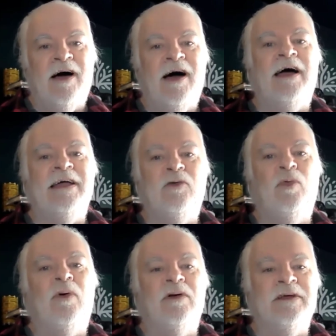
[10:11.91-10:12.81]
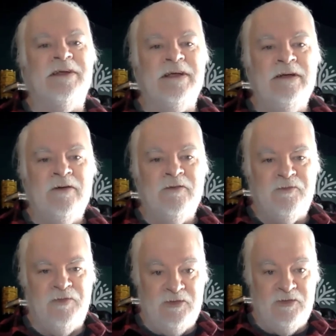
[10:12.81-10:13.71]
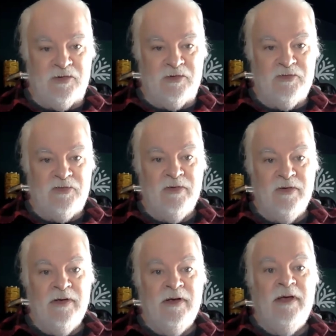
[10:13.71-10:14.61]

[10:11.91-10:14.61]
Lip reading: high quality features,